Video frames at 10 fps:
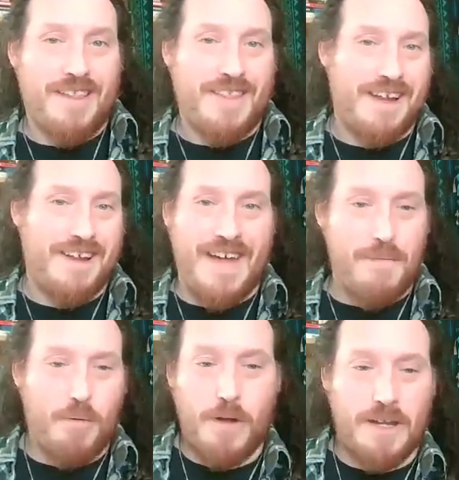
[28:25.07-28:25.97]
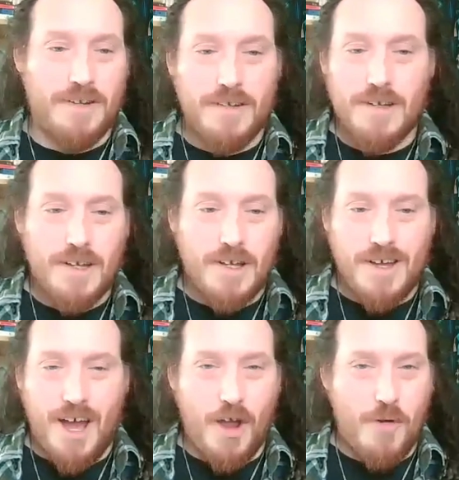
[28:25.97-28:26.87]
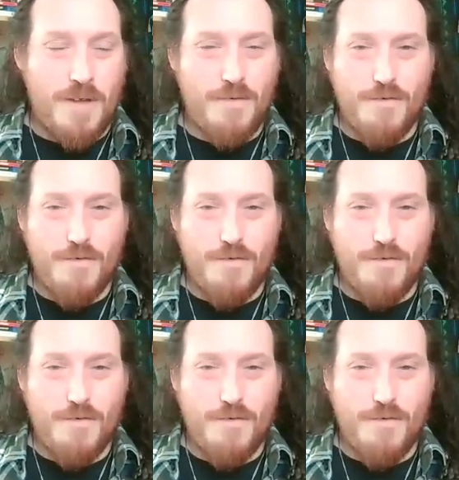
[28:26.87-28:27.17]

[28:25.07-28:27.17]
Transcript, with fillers: I think at that point, only